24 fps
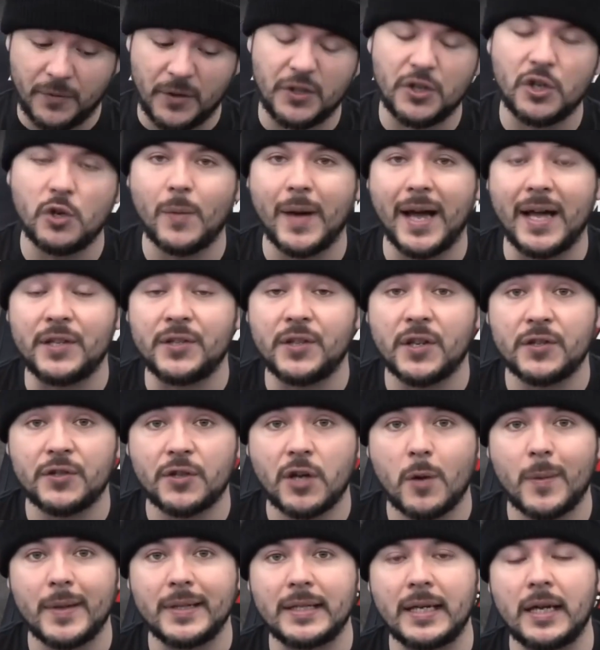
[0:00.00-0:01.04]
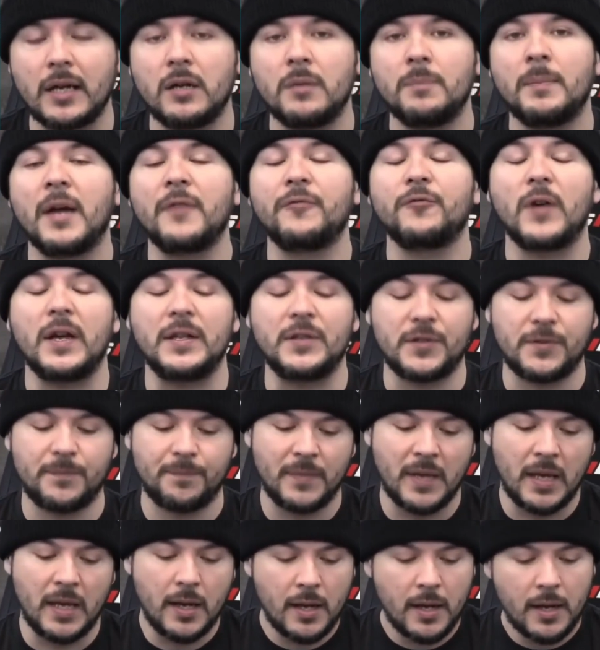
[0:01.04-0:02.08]
U.S. is going to hell. My friends,
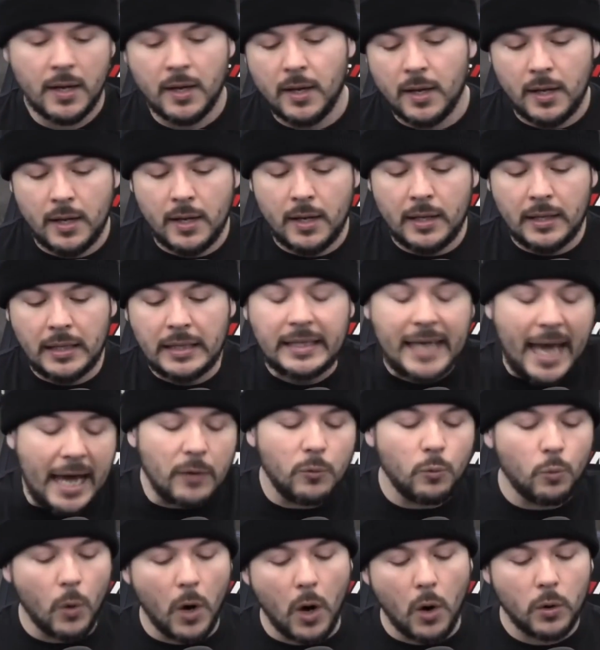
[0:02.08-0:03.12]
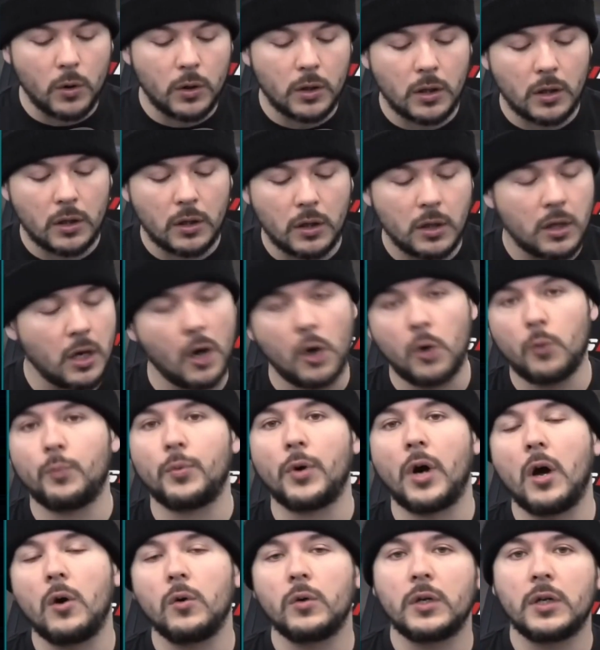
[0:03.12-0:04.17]
get woke, go
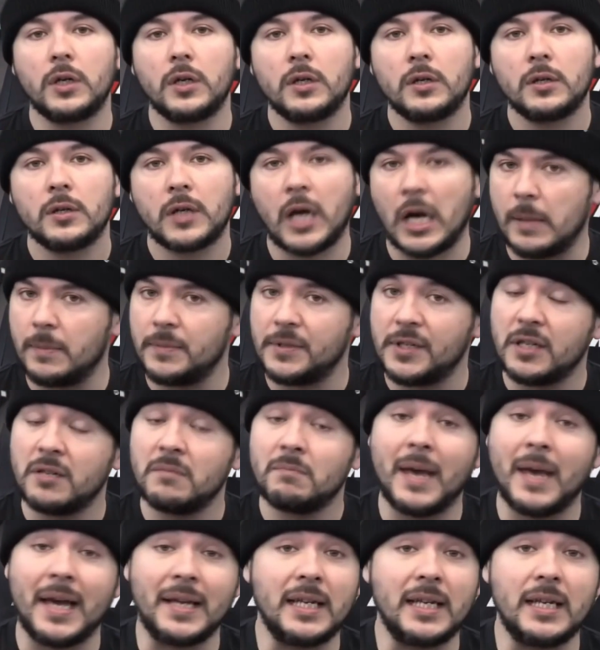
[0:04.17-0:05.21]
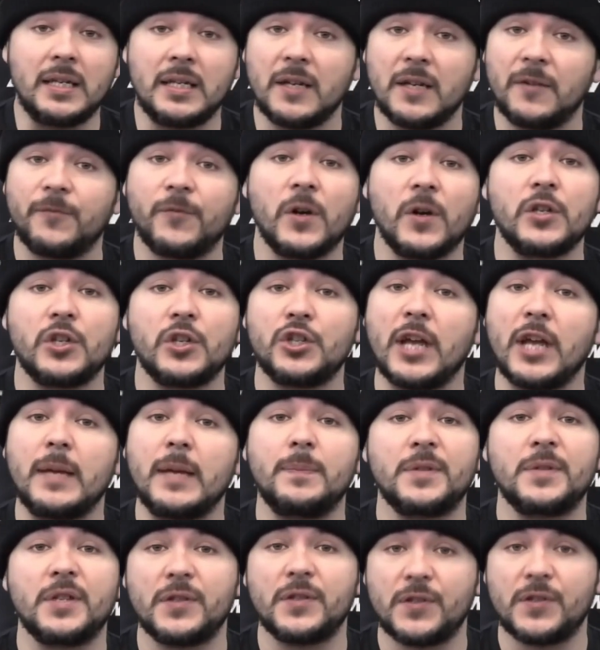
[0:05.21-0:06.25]
broke comes in many different
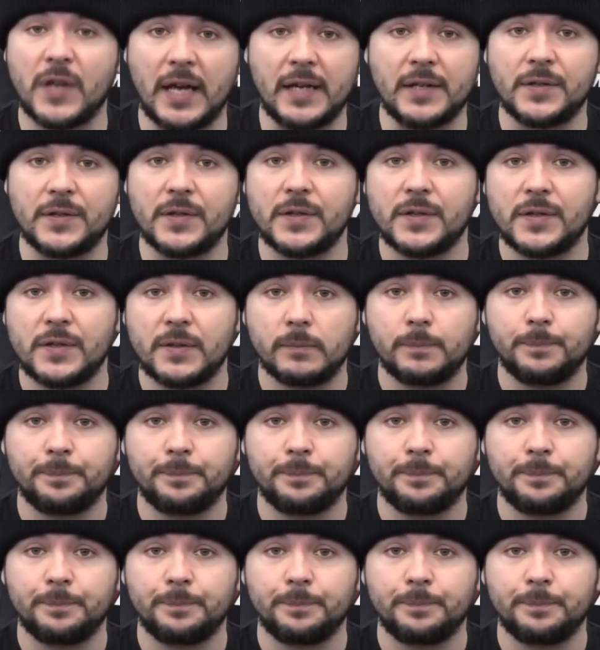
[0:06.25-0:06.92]
shapes and sizes.